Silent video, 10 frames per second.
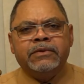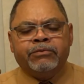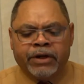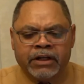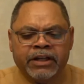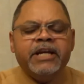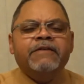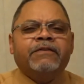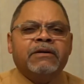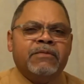
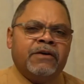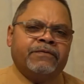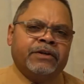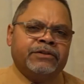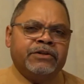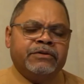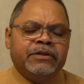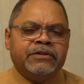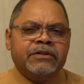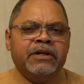Relieve them of their
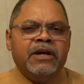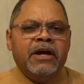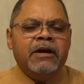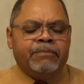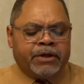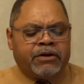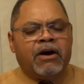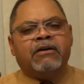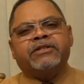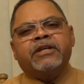duties
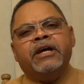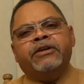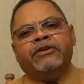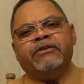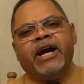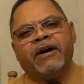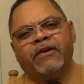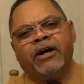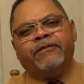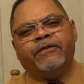because you have
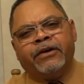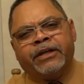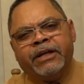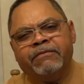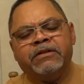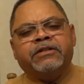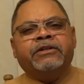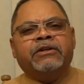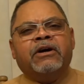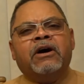unforgiveness
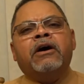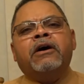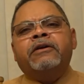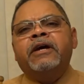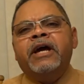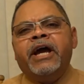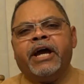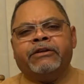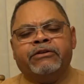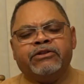in your heart
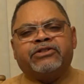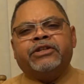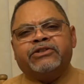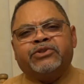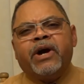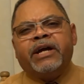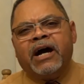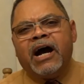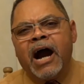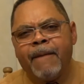and you're still trying
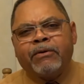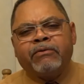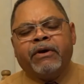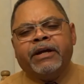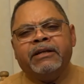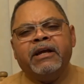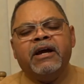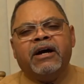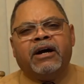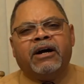to operate
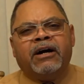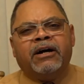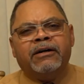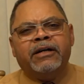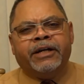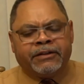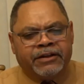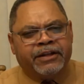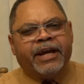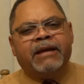in the
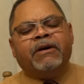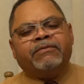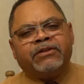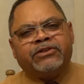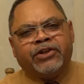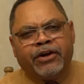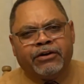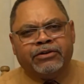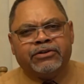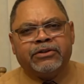name of the
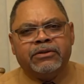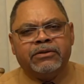church.